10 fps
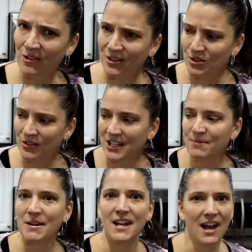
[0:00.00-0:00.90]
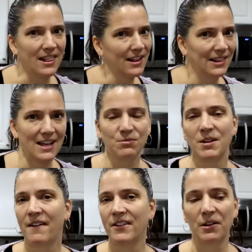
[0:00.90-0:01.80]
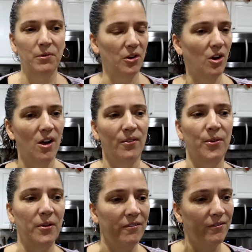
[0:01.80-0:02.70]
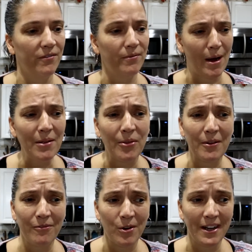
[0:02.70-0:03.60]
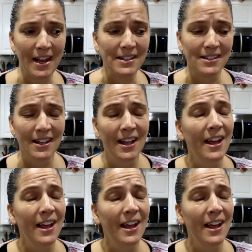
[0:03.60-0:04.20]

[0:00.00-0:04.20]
out and do things, but not like last week. I feel like we were gone probably three or four days.